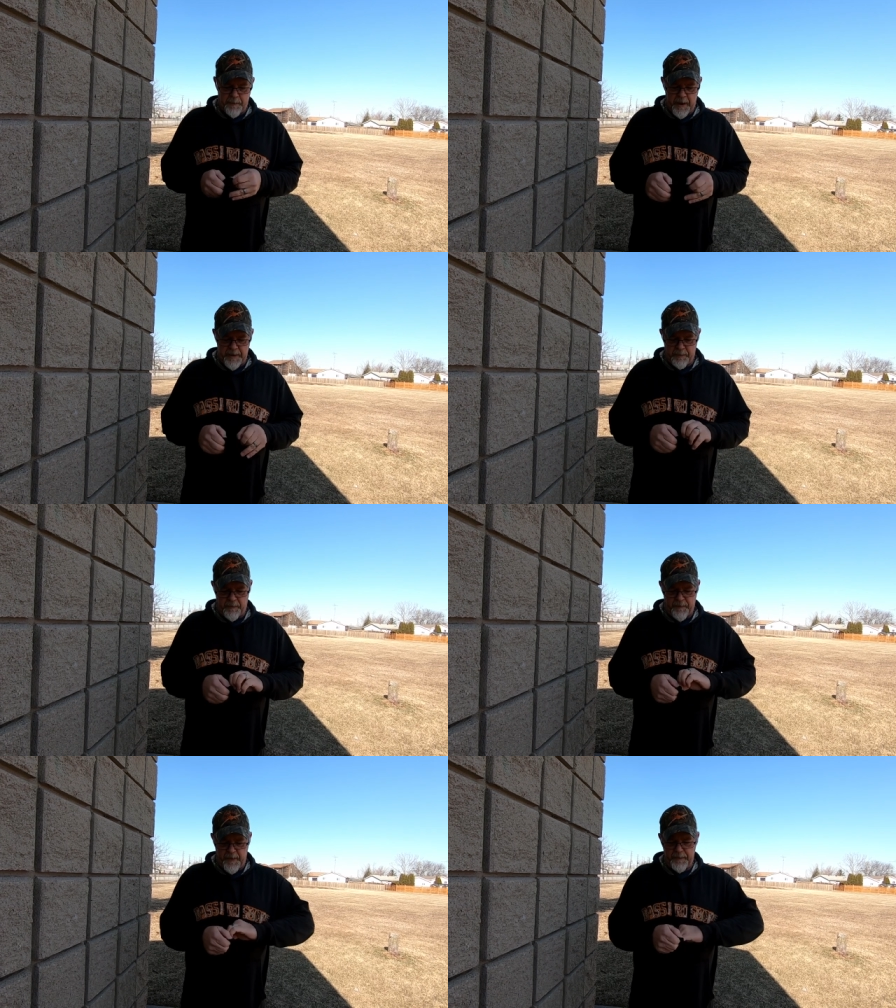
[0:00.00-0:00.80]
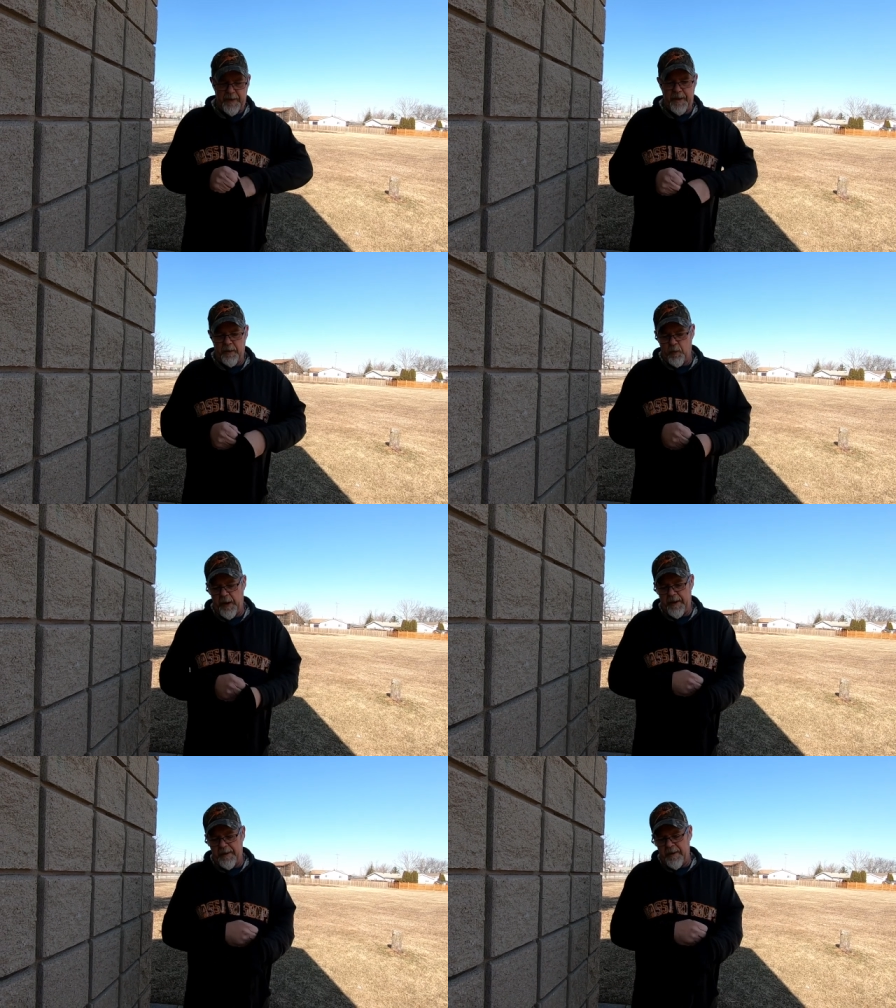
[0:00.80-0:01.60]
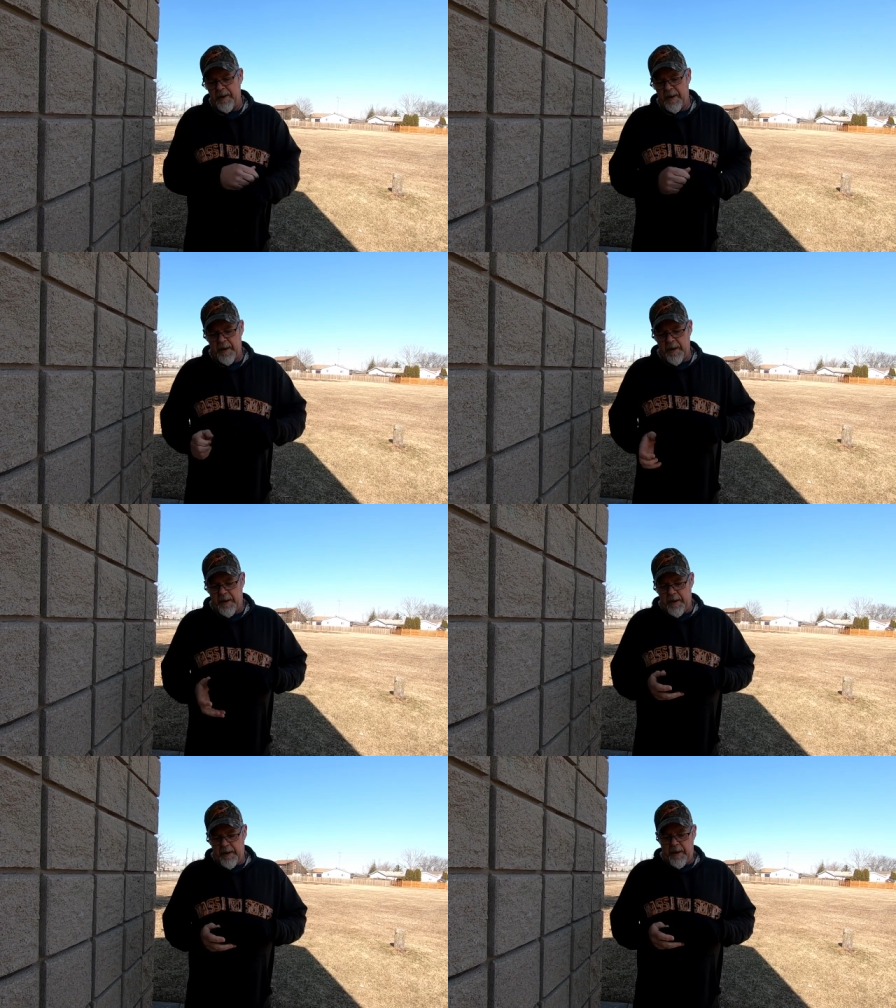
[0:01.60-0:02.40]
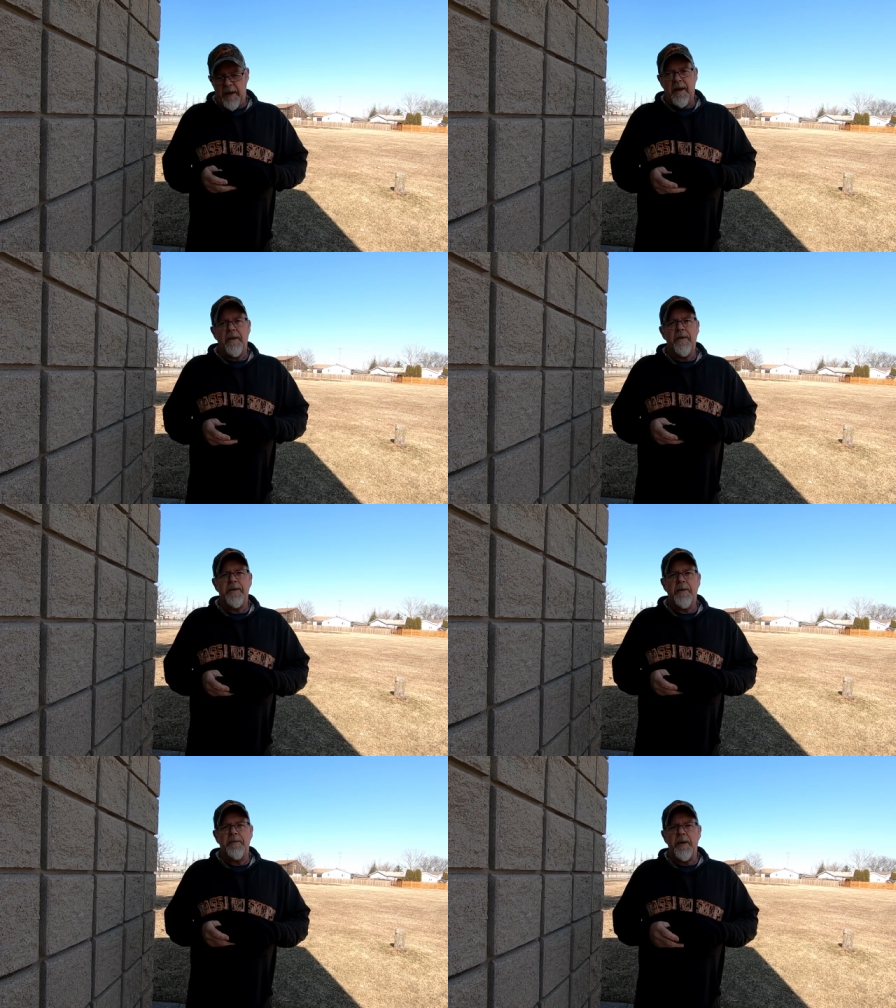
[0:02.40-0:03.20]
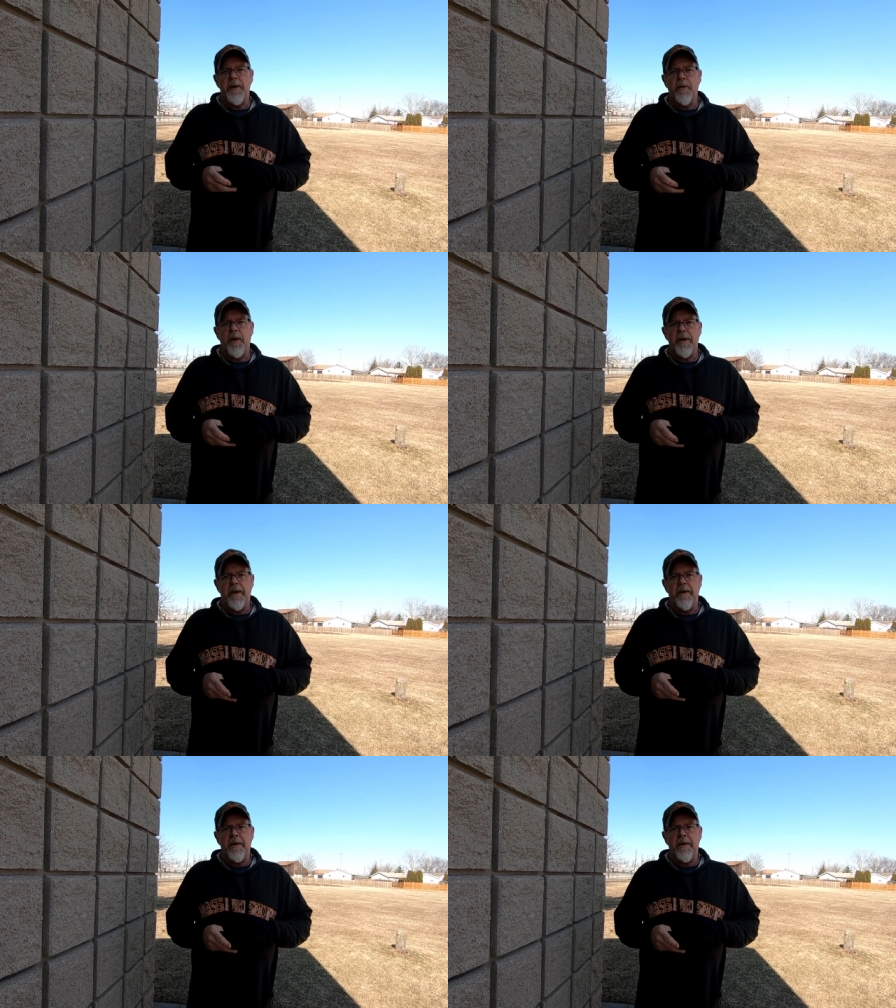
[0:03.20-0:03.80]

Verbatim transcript: as possible for him to get a win. Learned something new on the